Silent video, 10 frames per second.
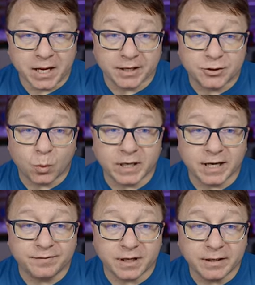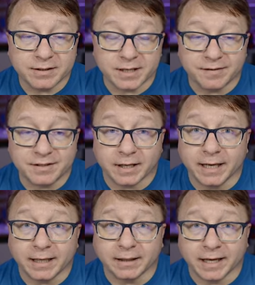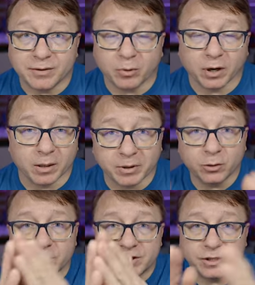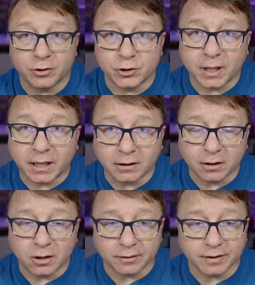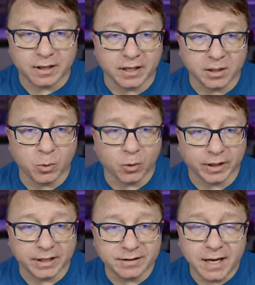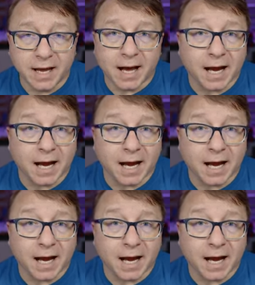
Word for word: And so what I've done is I've set a length parameter, which tells you how long the cutting board is.